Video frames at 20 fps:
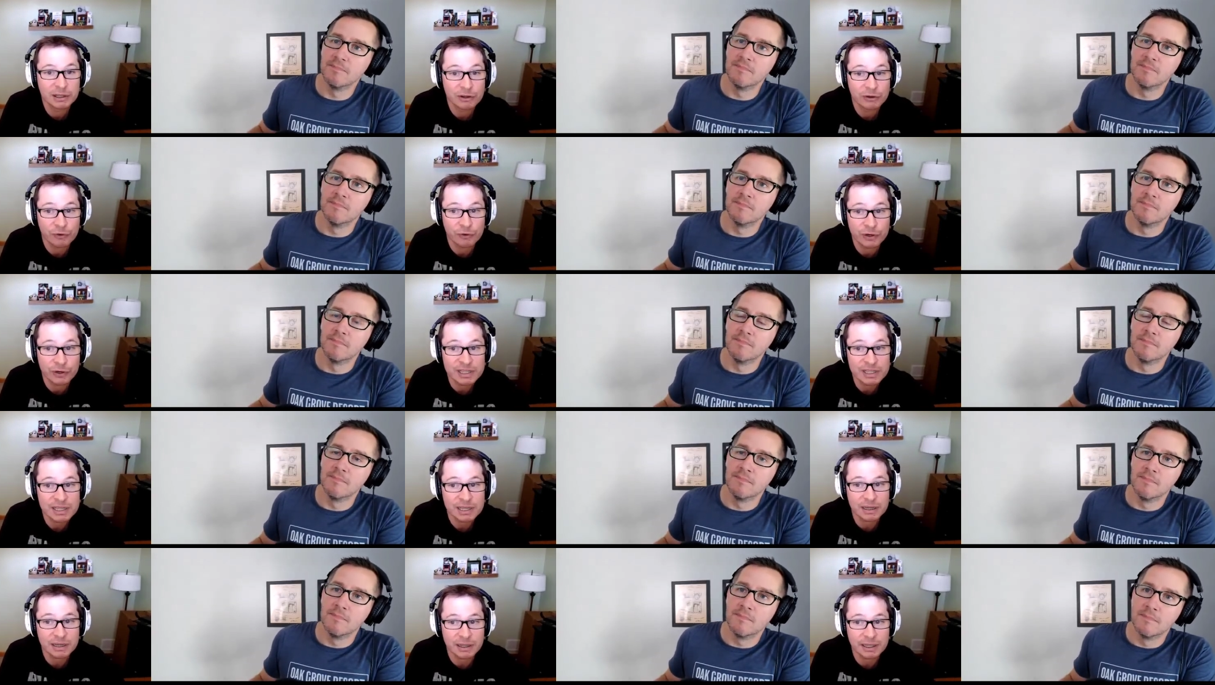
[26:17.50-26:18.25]

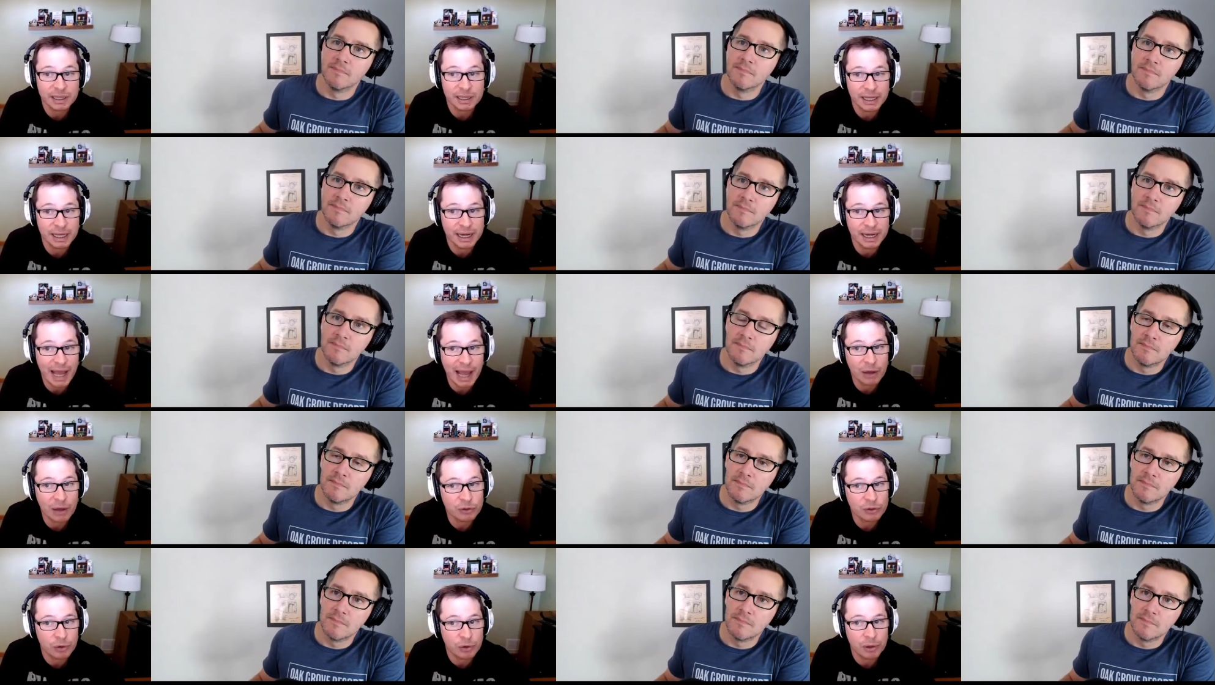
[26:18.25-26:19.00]
Speaker 1: recently, an
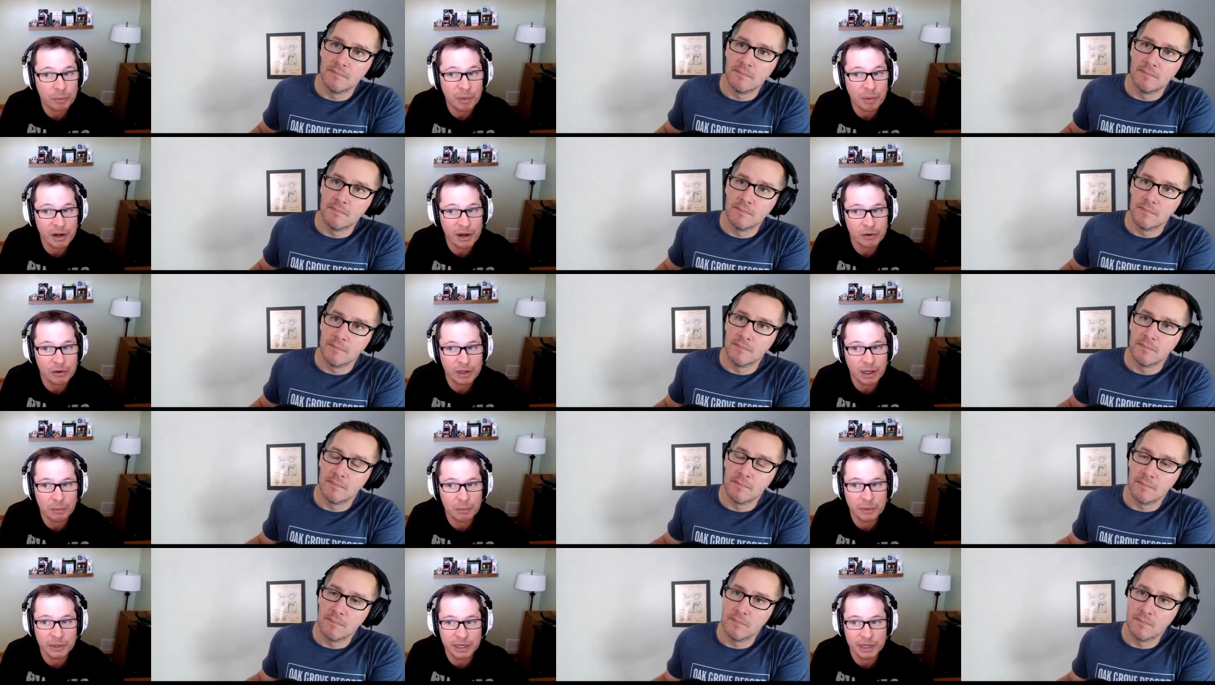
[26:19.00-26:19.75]
outdoor apparel
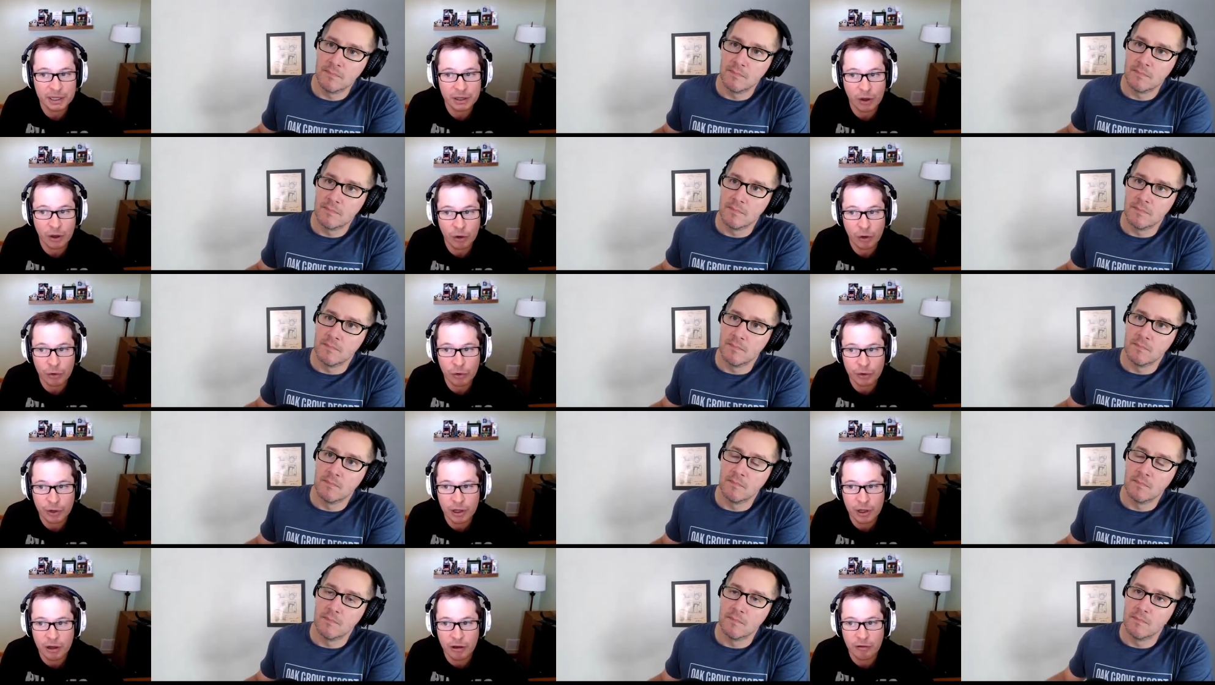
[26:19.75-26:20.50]
company called
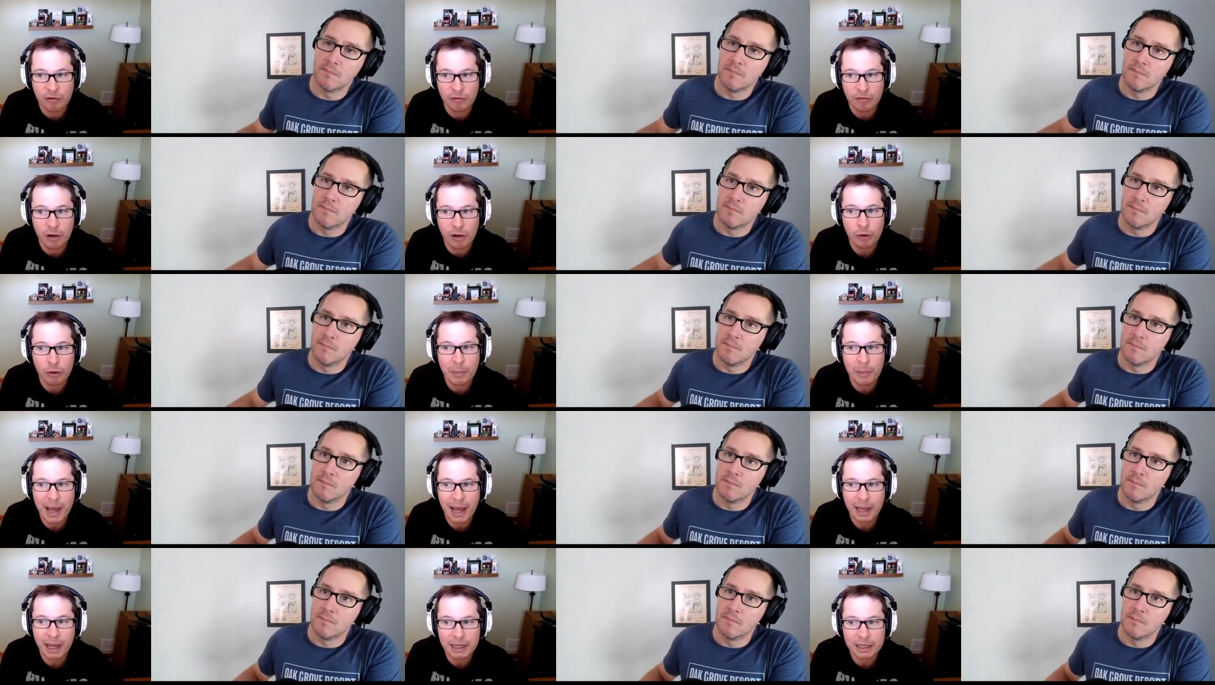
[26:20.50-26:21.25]

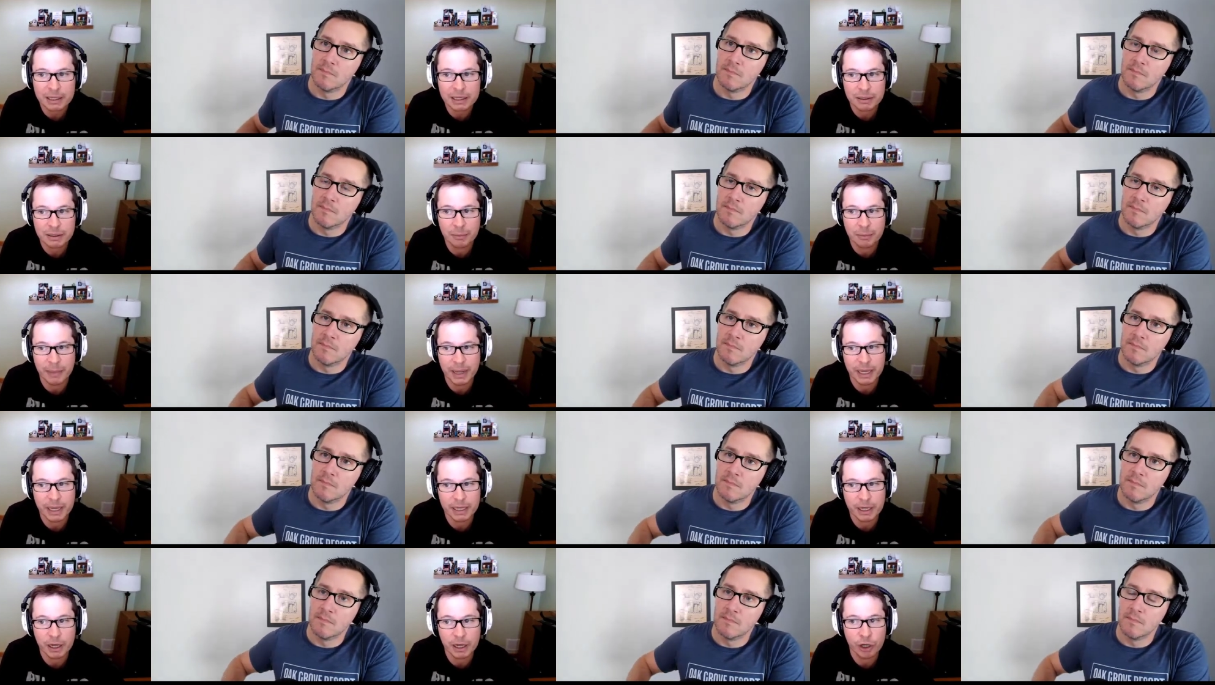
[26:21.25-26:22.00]
Vollebak
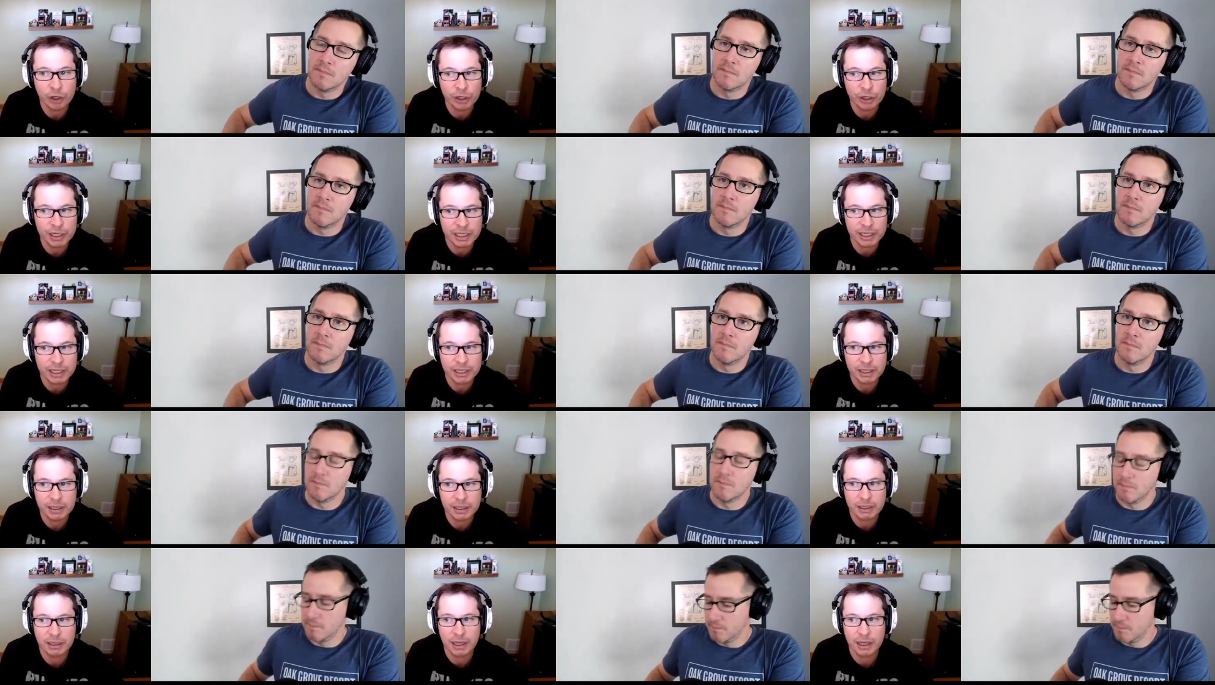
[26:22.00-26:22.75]
made a hoodie
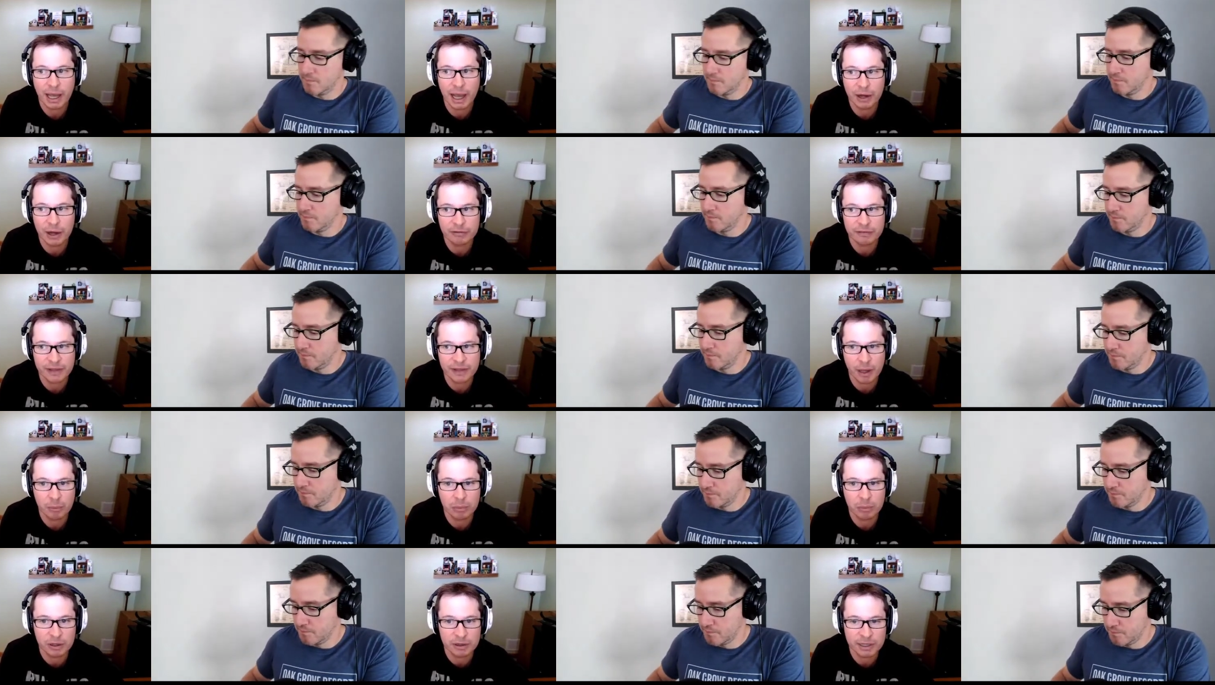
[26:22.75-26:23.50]
out of
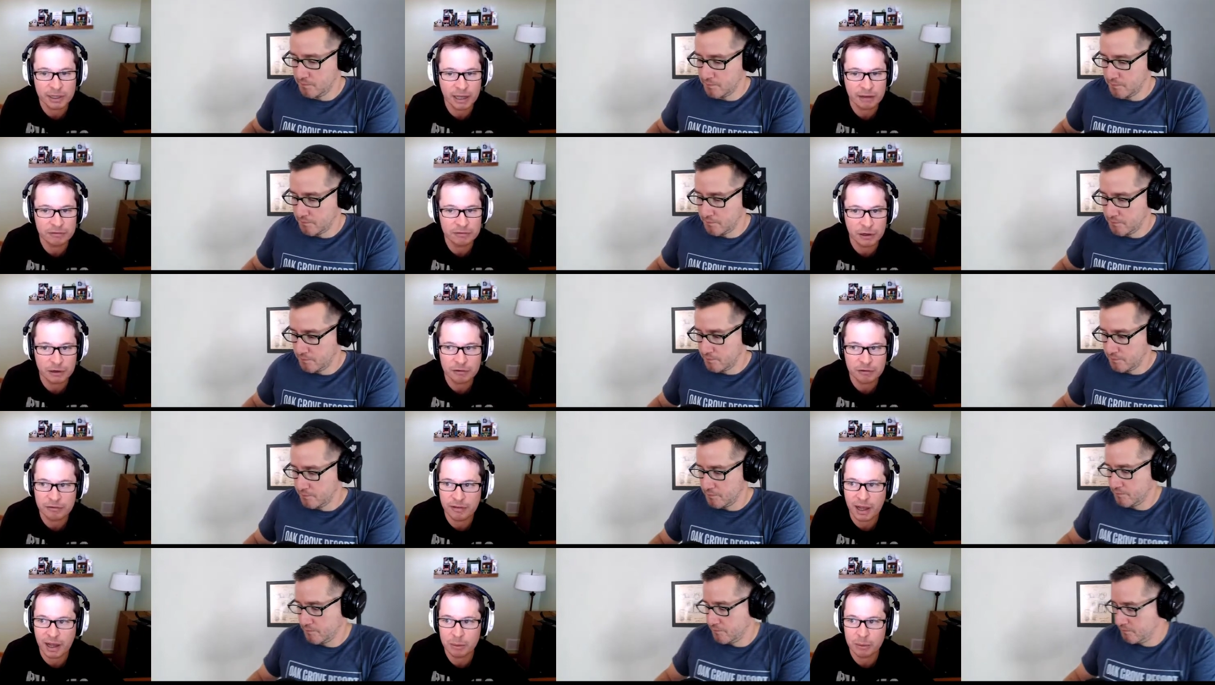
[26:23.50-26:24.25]
Kevlar
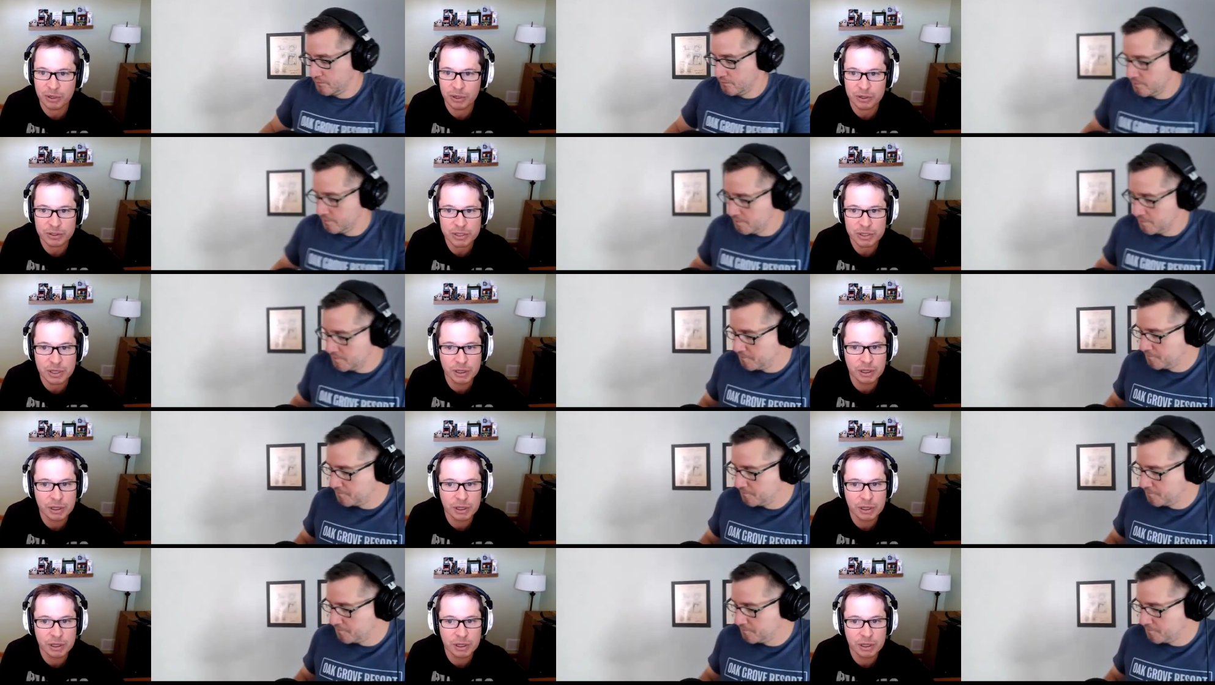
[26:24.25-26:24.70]
fibers.